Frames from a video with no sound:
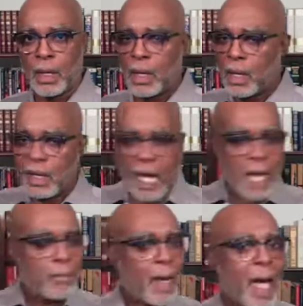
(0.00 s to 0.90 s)

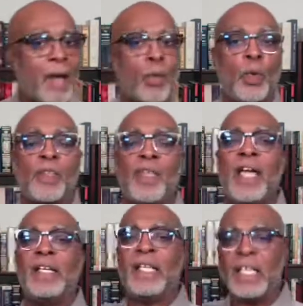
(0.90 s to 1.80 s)
came back with
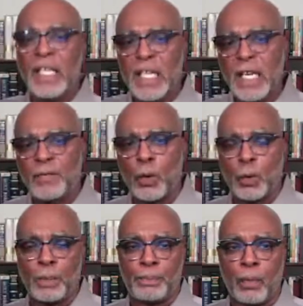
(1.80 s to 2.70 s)
an evil
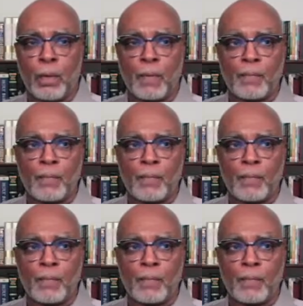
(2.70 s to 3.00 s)
report.